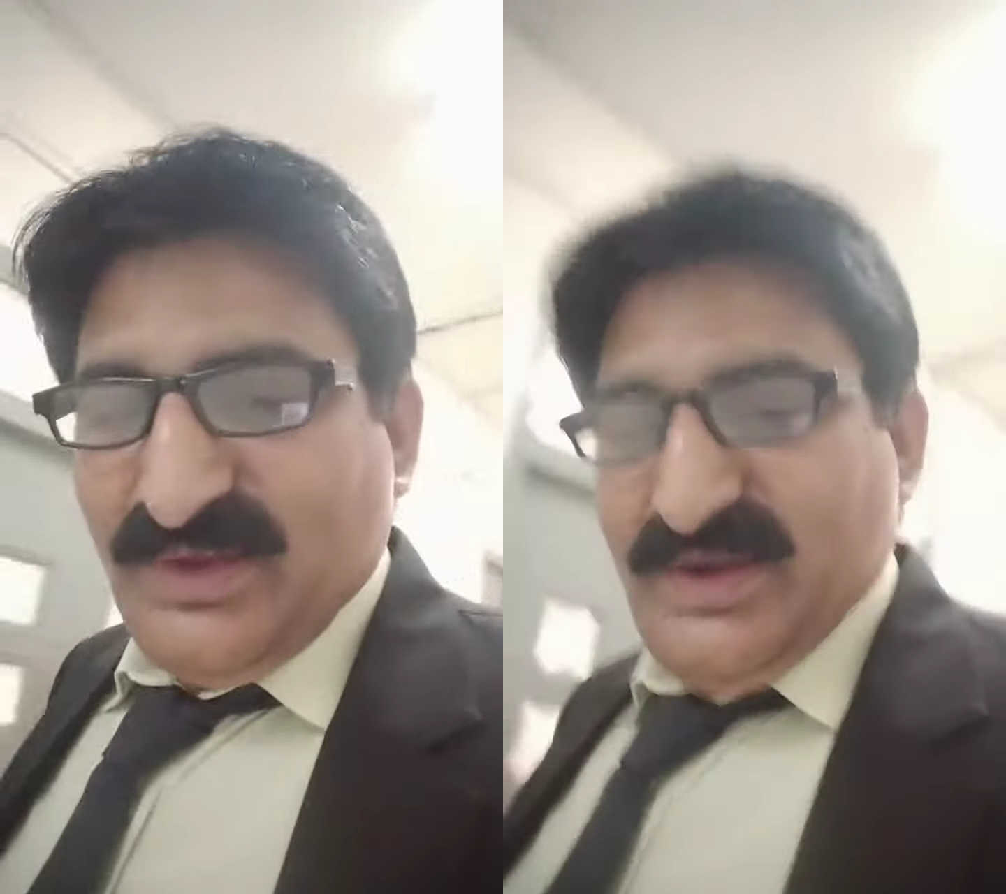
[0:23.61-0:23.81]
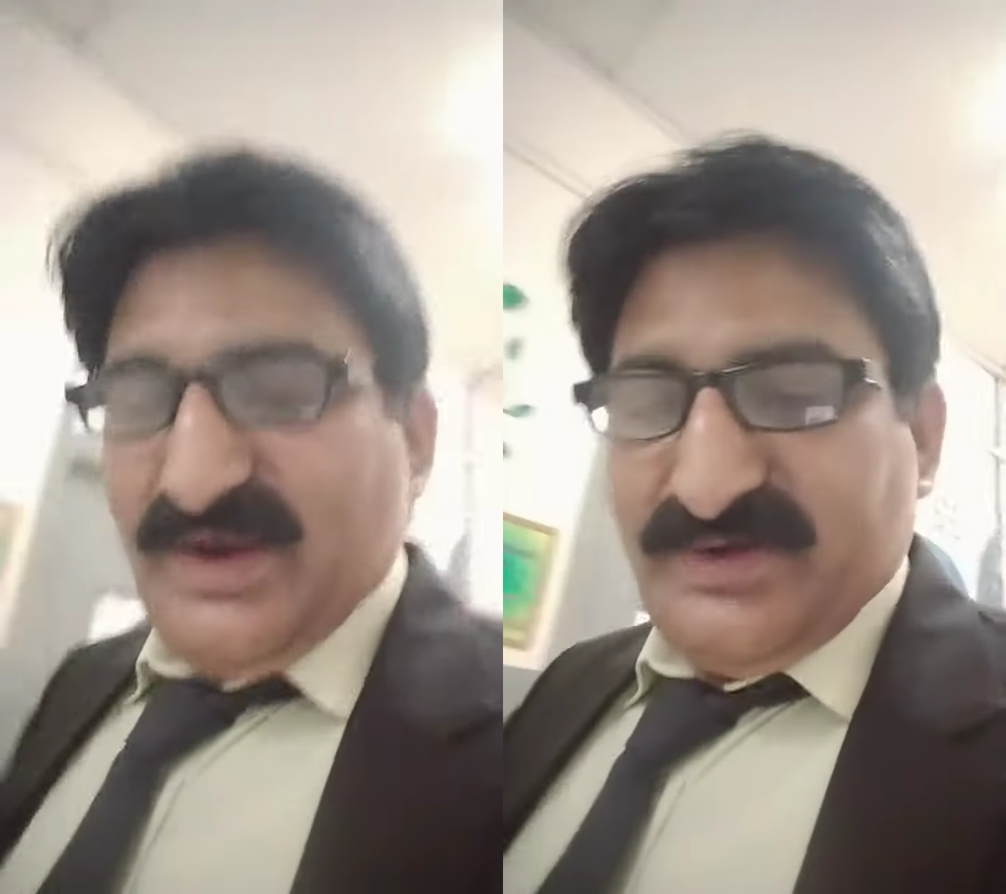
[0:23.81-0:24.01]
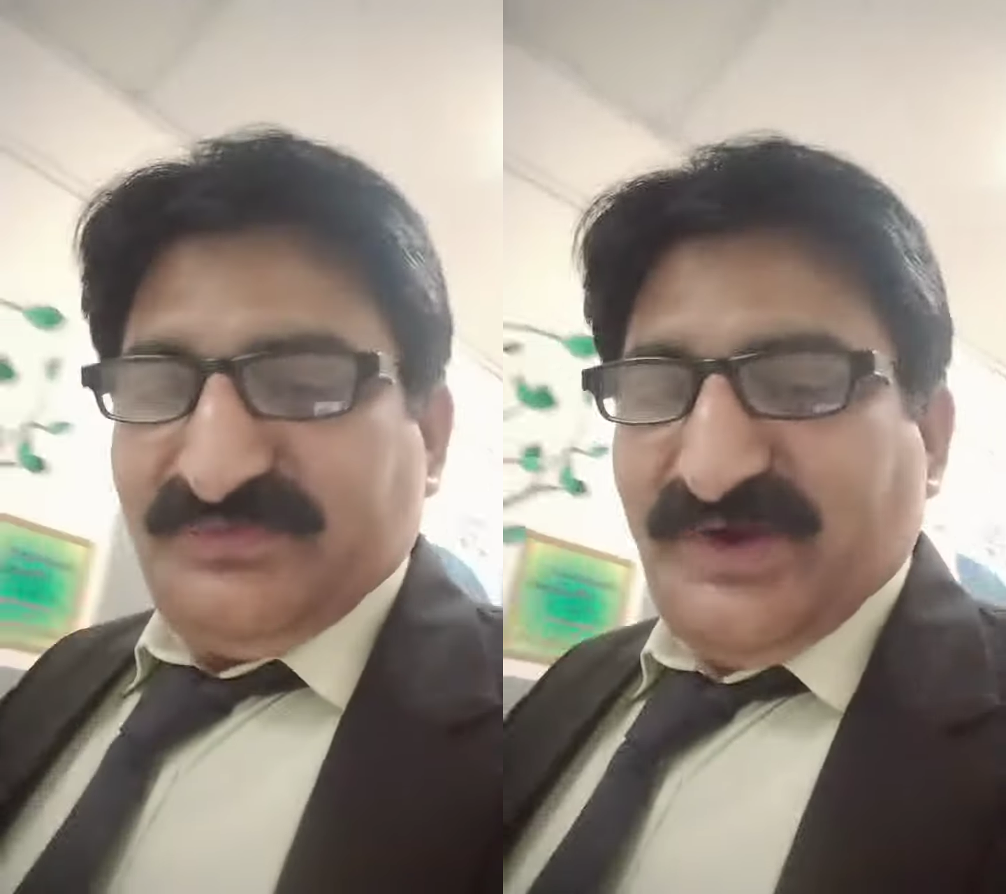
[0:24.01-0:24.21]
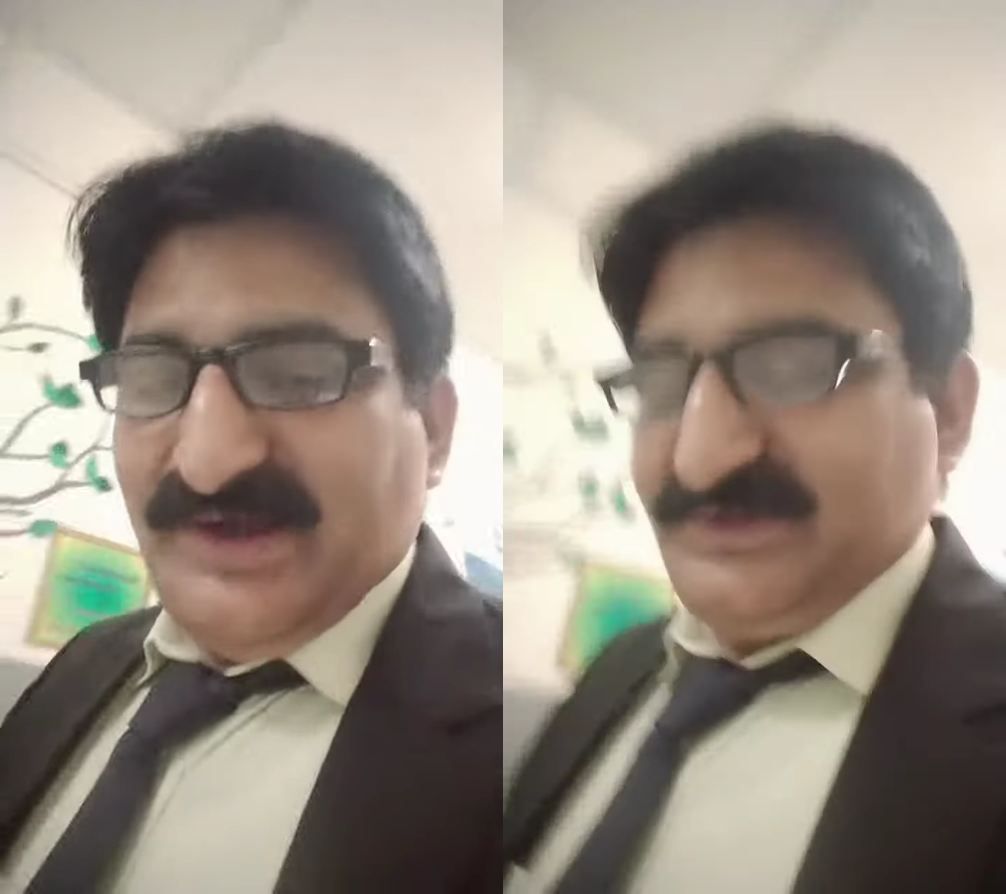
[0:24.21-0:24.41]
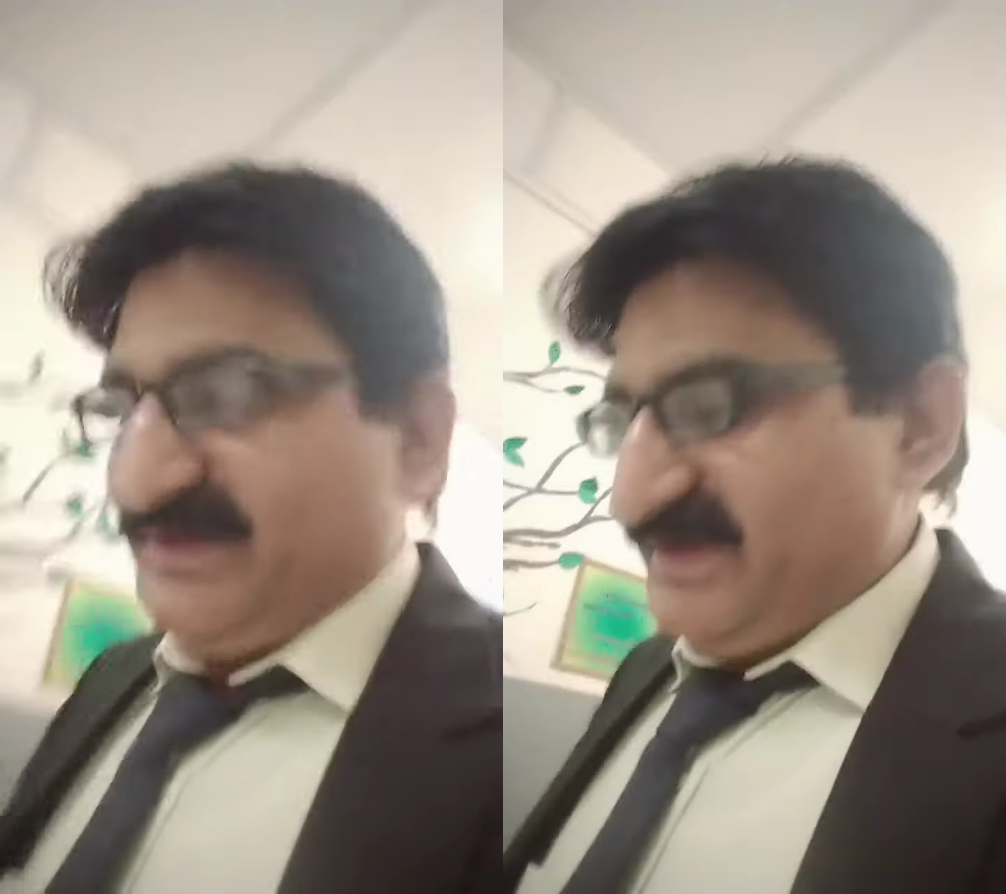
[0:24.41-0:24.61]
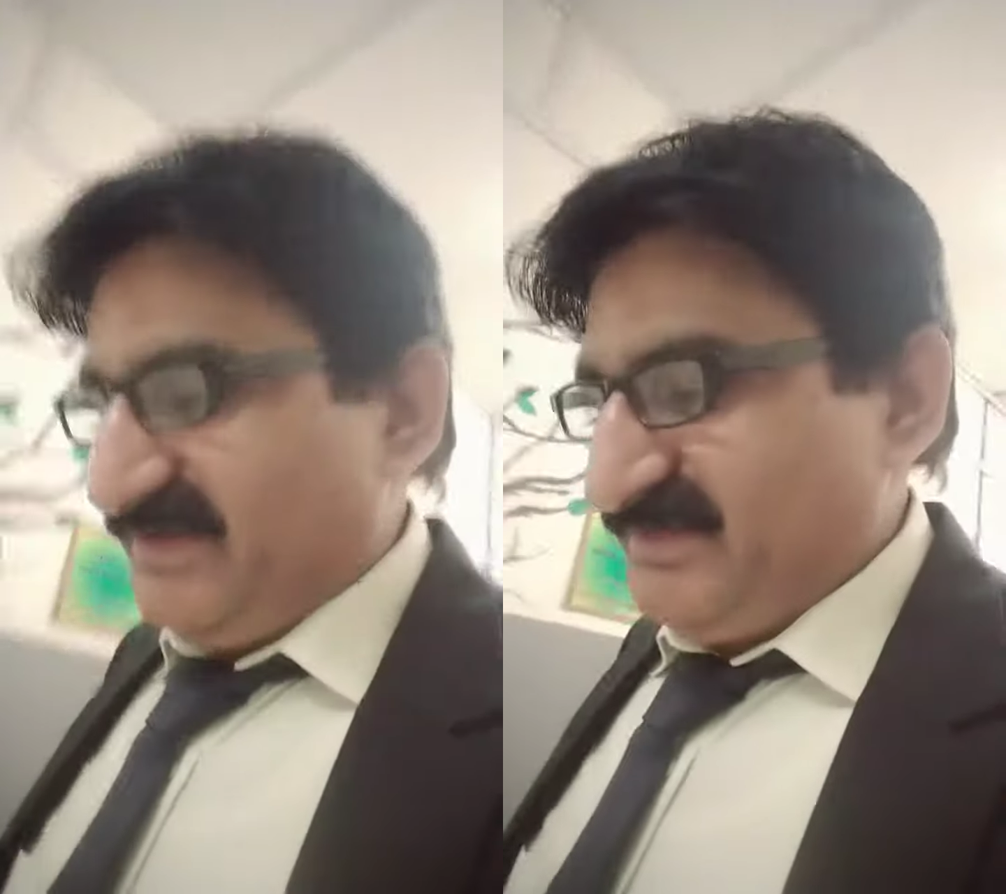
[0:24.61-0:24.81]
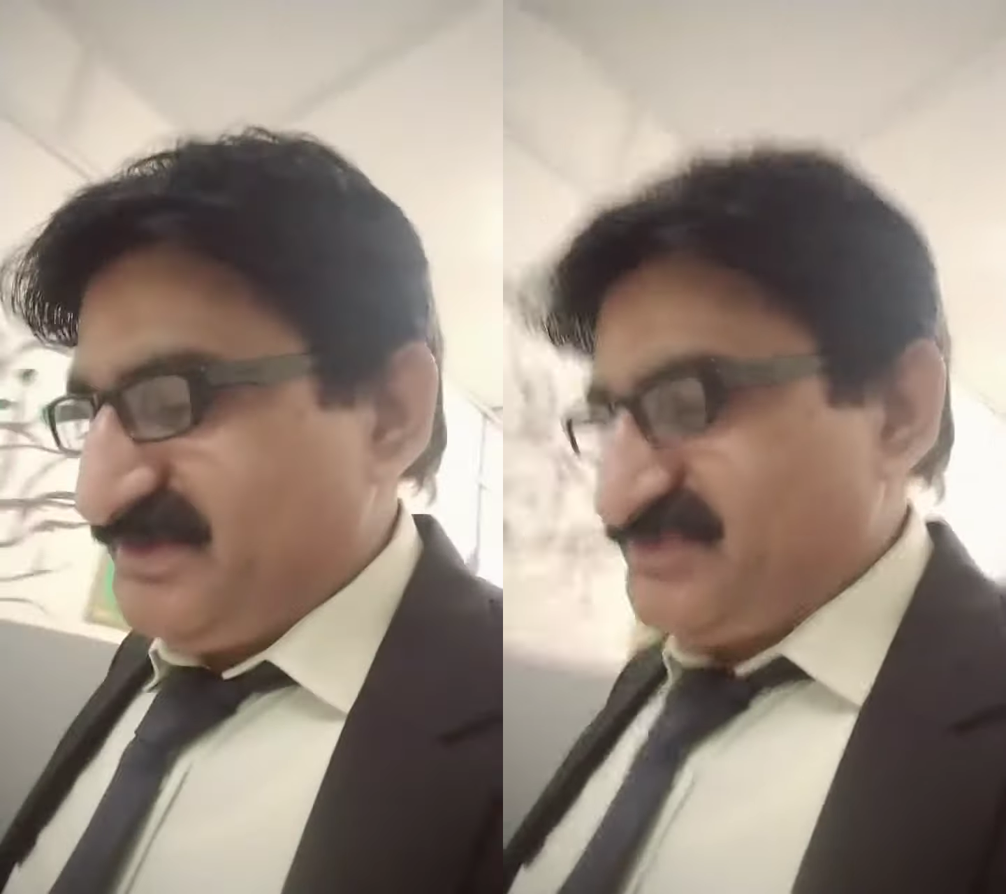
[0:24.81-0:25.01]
and fat name is